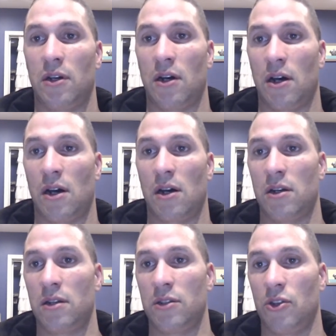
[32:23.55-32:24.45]

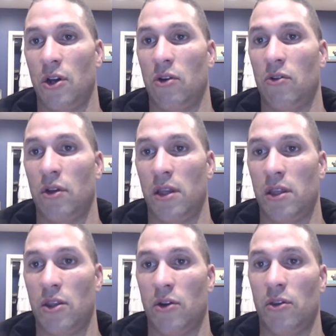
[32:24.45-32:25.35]

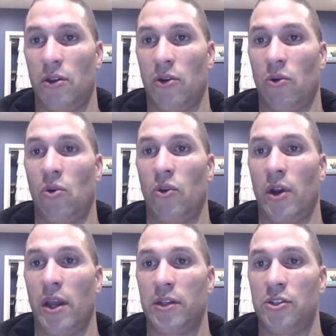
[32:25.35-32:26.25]
in their
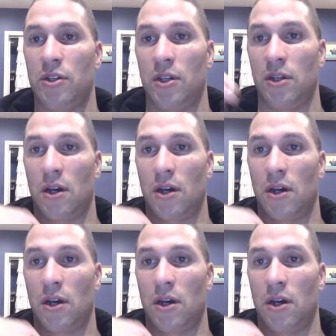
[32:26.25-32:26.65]
older age,